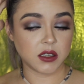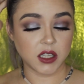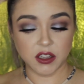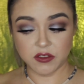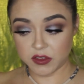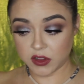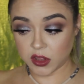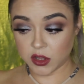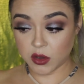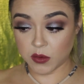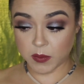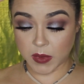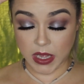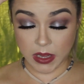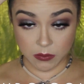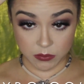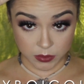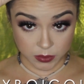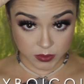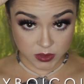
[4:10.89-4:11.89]
even though
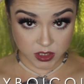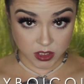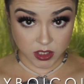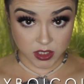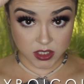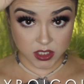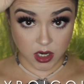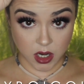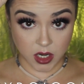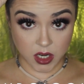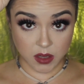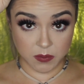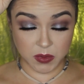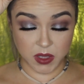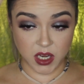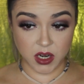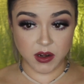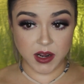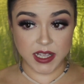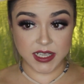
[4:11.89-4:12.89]
my roots are dark up
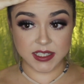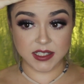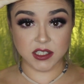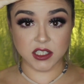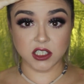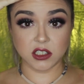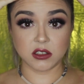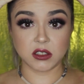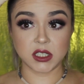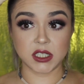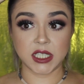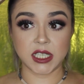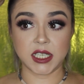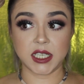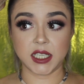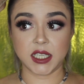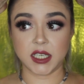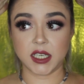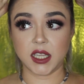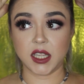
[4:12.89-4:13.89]
here, I still
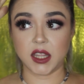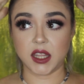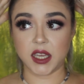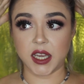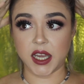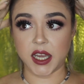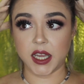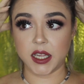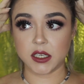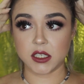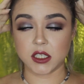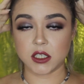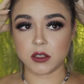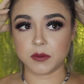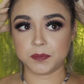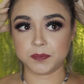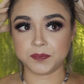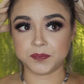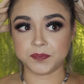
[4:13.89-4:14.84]
needed that,